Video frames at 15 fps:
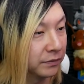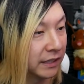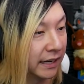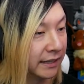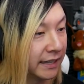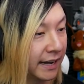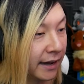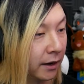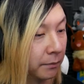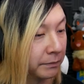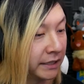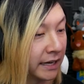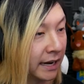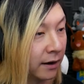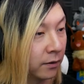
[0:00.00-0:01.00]
and that helped
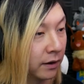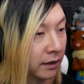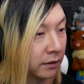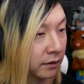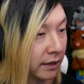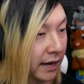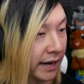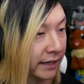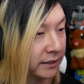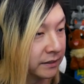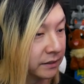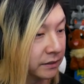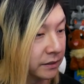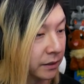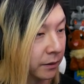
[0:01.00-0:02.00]
me out a lot.
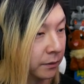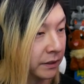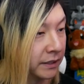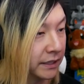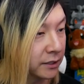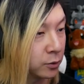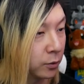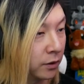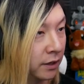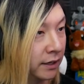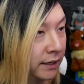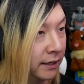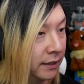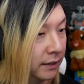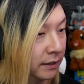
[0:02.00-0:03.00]
So in this
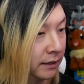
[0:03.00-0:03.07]
one,